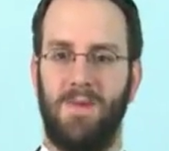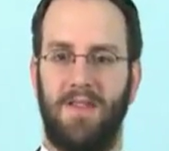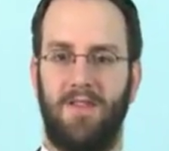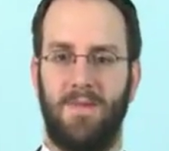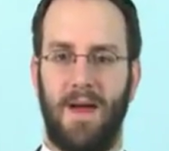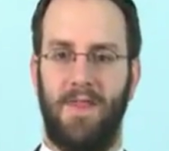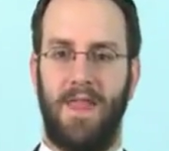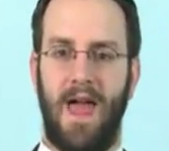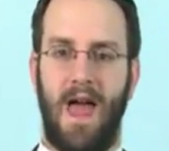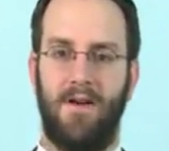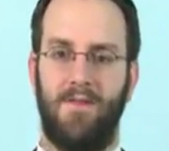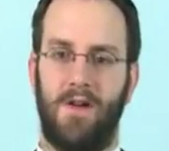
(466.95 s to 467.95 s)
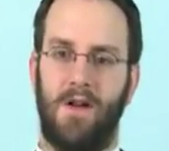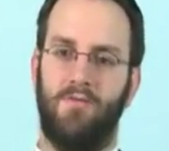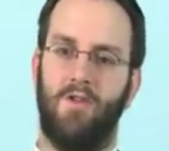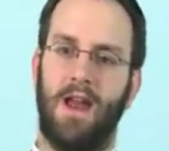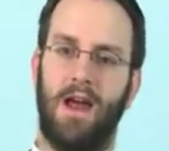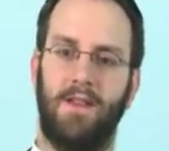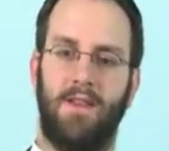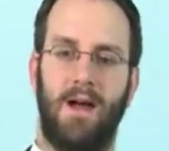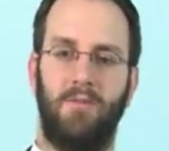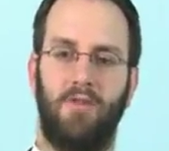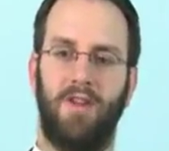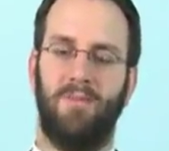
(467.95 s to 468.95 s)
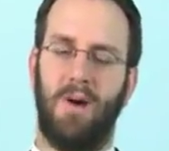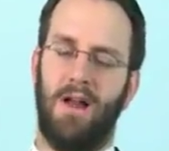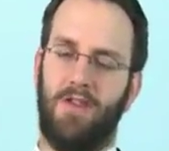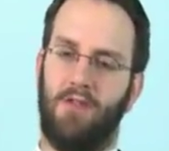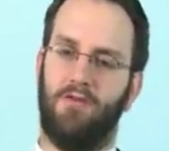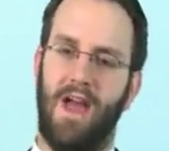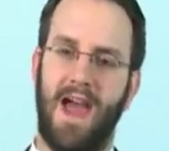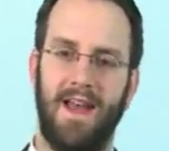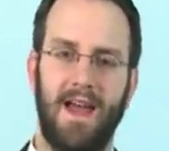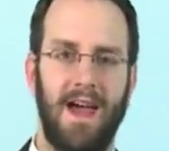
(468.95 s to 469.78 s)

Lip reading: means they're about to have run out of time to respond, to red,